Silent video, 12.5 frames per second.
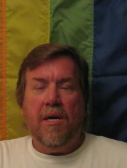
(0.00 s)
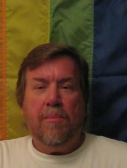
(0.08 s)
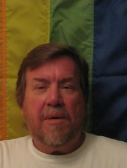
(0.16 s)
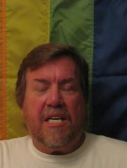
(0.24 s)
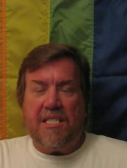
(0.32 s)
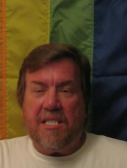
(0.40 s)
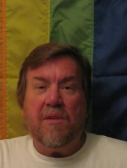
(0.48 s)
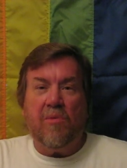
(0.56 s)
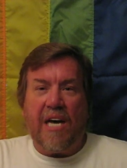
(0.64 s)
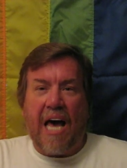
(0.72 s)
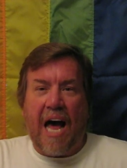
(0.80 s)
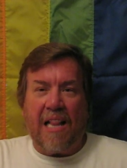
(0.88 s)
Because in
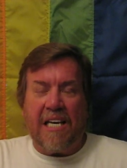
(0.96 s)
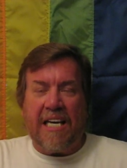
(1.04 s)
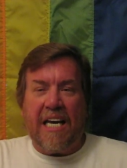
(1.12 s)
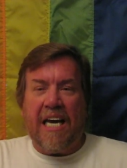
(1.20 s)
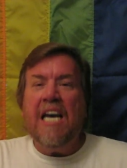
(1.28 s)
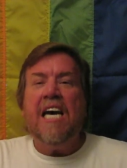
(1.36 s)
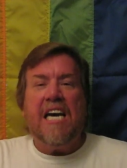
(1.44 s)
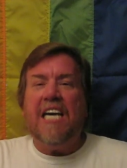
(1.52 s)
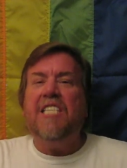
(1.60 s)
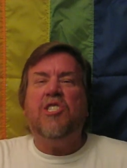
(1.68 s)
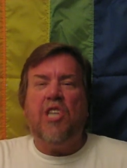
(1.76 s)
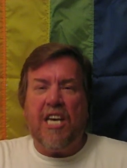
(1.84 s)
reality,
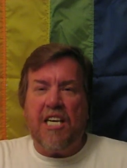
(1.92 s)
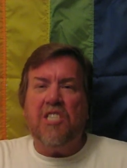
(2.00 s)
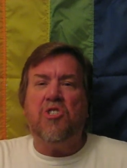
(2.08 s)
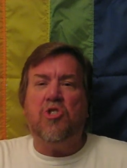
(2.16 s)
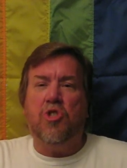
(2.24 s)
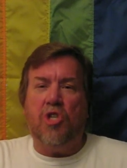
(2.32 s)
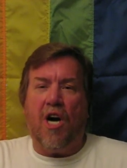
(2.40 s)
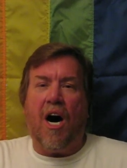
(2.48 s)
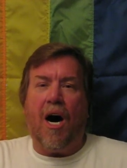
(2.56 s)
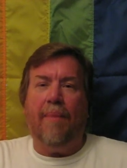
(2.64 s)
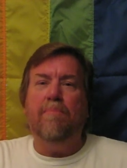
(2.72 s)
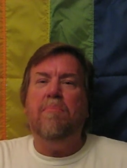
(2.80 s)
it's His
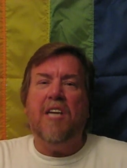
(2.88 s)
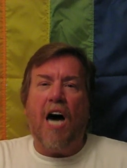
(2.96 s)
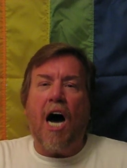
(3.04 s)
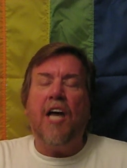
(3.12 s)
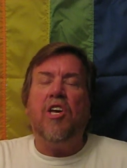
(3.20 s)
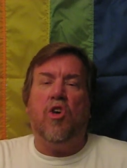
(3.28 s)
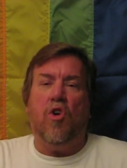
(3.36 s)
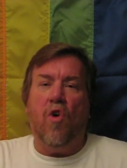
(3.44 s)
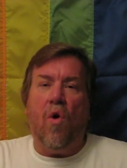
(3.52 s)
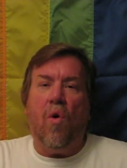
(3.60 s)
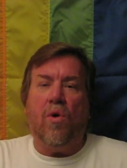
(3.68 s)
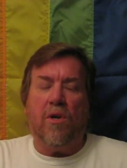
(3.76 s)
job, not
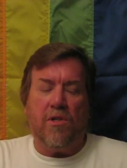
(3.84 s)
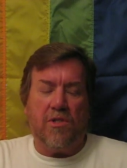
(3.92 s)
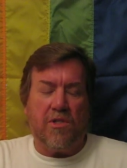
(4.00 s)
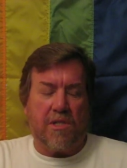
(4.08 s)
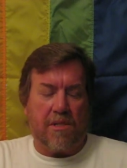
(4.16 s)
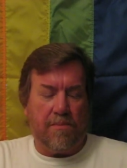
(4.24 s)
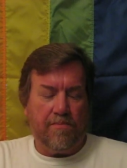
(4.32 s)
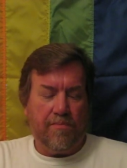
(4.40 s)
yours.